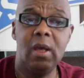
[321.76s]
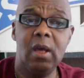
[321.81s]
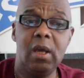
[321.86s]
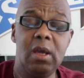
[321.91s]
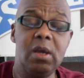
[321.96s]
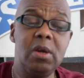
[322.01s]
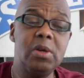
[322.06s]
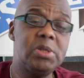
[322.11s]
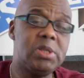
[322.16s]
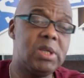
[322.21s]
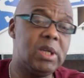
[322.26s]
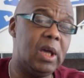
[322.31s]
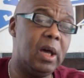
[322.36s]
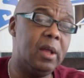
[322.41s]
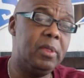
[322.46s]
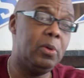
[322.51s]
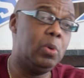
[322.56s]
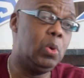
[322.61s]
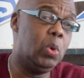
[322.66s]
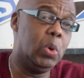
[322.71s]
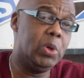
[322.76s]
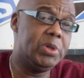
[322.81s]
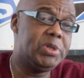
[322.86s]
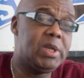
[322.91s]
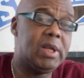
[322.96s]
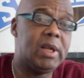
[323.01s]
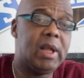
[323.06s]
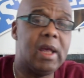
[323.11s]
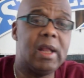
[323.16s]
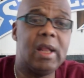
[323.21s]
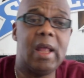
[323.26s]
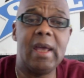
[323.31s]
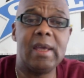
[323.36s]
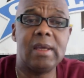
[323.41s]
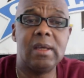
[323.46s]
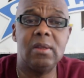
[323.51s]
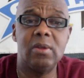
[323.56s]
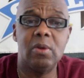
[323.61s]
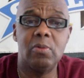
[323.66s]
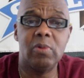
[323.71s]
Here's the other horse that I
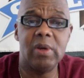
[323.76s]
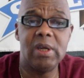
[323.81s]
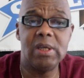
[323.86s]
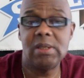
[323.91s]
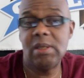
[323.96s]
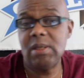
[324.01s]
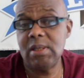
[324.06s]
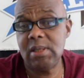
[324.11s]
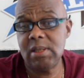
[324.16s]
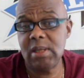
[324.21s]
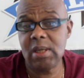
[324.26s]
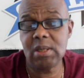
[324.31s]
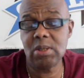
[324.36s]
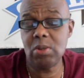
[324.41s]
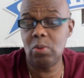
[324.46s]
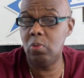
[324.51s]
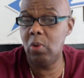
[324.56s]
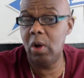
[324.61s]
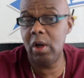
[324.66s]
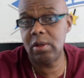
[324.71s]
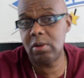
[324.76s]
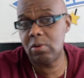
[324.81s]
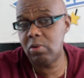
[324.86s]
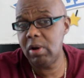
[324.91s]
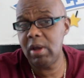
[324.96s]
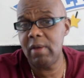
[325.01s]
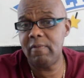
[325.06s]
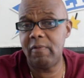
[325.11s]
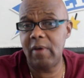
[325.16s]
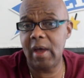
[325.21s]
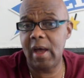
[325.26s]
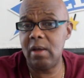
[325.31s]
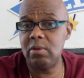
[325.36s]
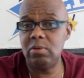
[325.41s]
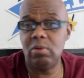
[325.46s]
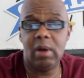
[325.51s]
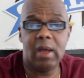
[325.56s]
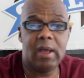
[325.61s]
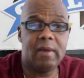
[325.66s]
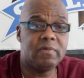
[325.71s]
like in the race. It's 6 to 1, great
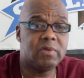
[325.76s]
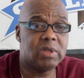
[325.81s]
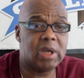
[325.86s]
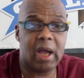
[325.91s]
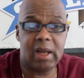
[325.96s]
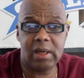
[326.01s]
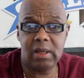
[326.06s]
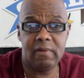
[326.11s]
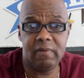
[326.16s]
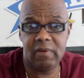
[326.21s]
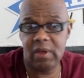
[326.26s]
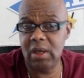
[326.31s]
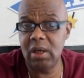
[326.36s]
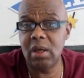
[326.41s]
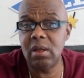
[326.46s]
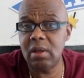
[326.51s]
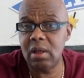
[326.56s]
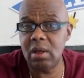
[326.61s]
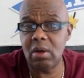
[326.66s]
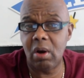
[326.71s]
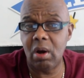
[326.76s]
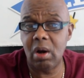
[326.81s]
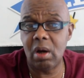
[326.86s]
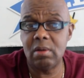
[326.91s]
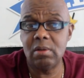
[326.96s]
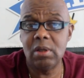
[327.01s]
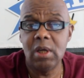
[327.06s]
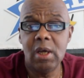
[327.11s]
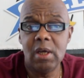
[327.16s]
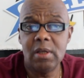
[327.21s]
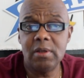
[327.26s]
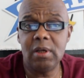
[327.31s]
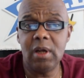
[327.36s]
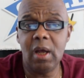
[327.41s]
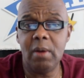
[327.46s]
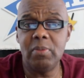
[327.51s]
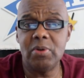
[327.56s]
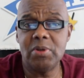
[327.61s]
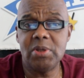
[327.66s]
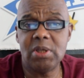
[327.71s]
value. I have Johnny V in the yard. The
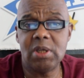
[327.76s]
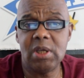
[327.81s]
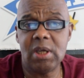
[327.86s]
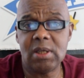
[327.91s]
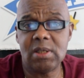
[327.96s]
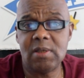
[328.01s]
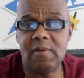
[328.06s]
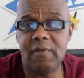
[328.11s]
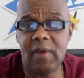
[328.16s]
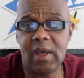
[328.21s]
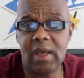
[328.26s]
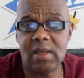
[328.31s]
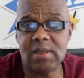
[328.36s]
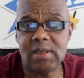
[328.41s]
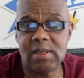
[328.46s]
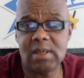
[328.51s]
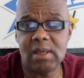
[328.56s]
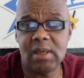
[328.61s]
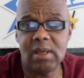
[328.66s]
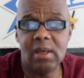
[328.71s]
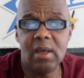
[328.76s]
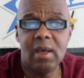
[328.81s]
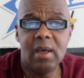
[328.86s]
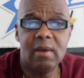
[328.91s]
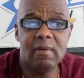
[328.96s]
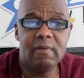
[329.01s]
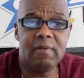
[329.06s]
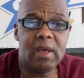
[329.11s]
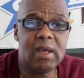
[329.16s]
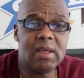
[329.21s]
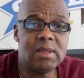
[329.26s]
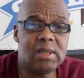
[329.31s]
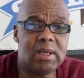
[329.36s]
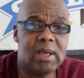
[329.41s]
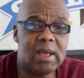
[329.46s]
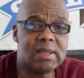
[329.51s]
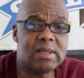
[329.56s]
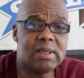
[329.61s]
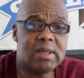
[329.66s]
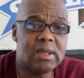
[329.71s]
number 6, Vanzzy.
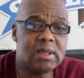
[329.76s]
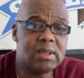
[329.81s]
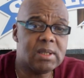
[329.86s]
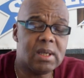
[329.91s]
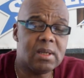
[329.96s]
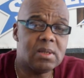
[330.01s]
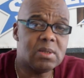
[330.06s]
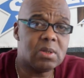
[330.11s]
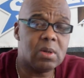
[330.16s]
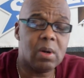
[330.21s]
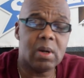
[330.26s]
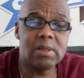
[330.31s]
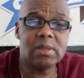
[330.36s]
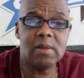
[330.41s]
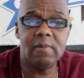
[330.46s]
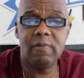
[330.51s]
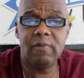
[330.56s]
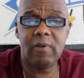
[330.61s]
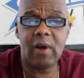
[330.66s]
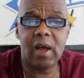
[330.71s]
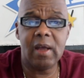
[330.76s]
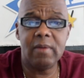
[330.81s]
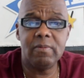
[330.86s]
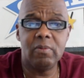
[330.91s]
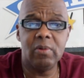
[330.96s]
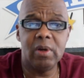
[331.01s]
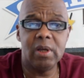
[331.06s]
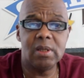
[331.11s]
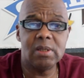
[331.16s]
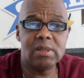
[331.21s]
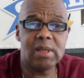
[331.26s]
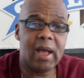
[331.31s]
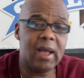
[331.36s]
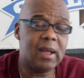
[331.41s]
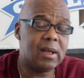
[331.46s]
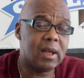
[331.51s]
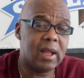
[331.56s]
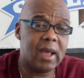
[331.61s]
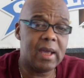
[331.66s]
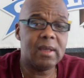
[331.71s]
Vanzzy has 16 starts and 5 wins.
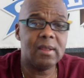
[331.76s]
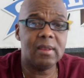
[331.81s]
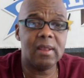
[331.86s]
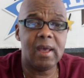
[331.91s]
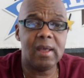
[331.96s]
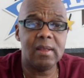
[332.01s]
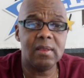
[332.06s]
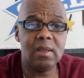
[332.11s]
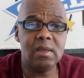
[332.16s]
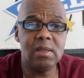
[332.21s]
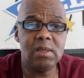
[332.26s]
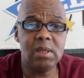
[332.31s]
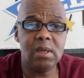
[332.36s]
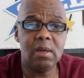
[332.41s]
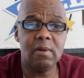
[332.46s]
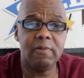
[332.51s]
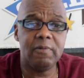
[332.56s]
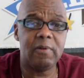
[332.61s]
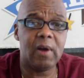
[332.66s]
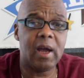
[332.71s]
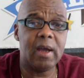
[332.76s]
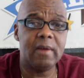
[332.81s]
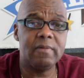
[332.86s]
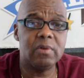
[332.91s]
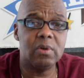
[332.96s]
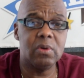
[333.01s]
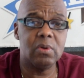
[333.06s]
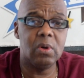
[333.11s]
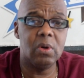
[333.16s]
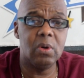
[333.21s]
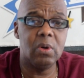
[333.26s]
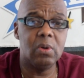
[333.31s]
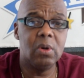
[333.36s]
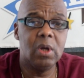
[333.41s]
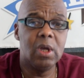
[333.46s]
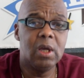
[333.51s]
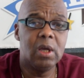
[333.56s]
I like that. This here 5-year-old